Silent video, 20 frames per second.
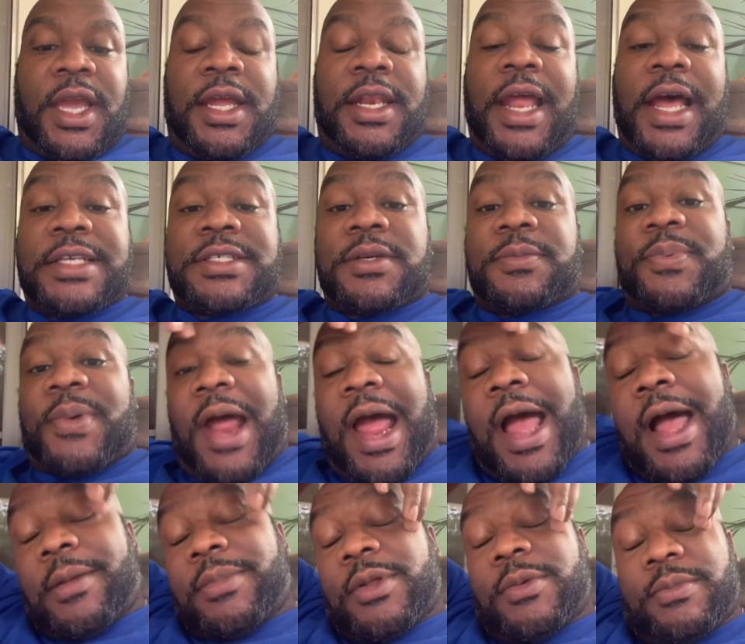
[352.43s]
And that's a
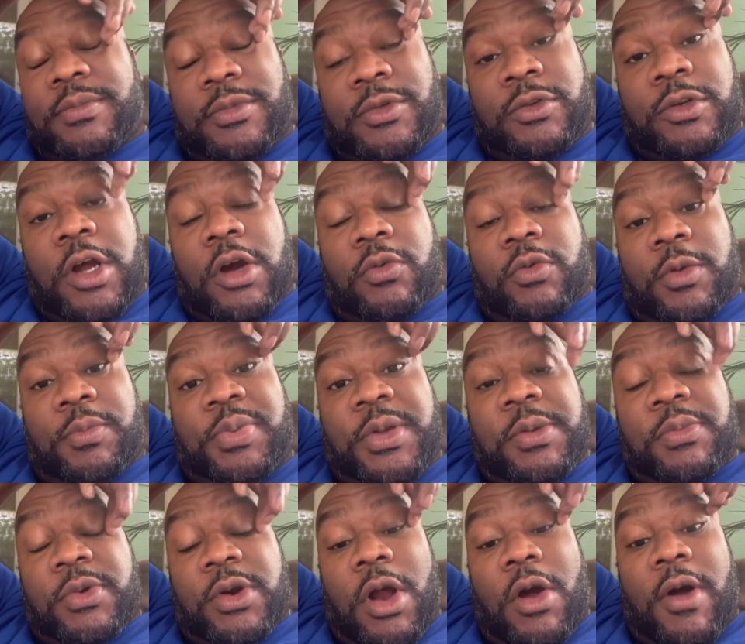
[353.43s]
problem, when
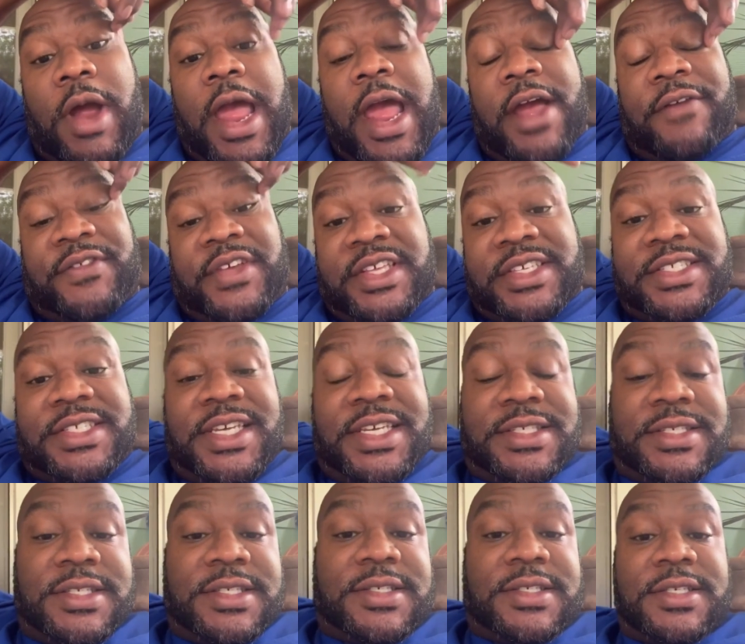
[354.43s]
people don't have
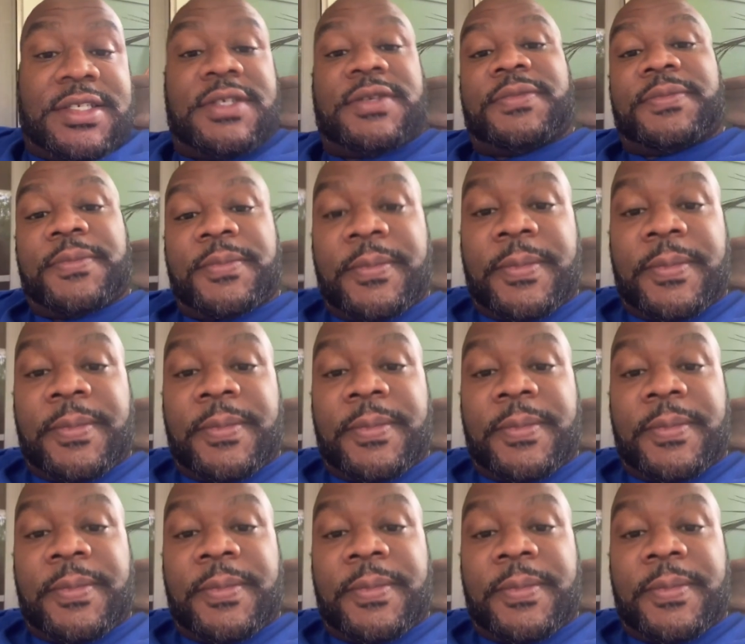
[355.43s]
consistency.